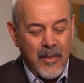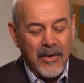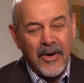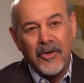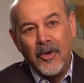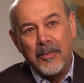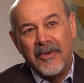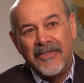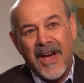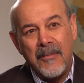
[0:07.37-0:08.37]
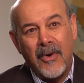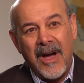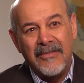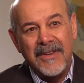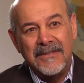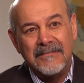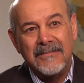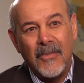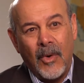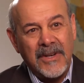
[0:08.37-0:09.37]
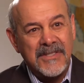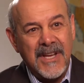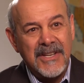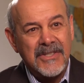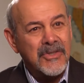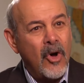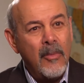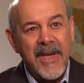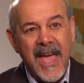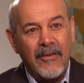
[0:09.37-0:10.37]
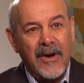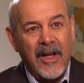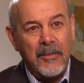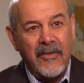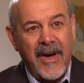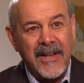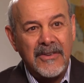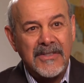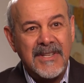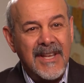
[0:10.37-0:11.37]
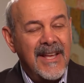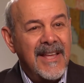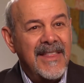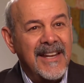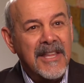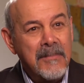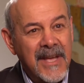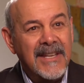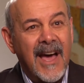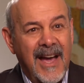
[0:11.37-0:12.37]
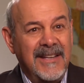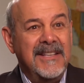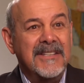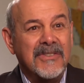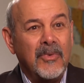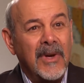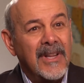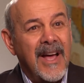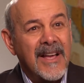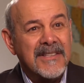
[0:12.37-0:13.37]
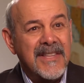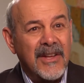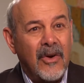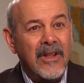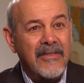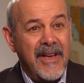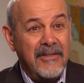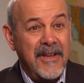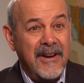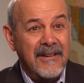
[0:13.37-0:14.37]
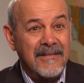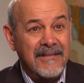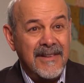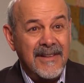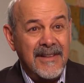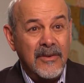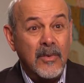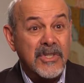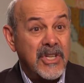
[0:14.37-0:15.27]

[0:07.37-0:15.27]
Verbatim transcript: We were a group of nonprofit organizations, all behavioral health providers, that in the mid 90s realized that all of healthcare was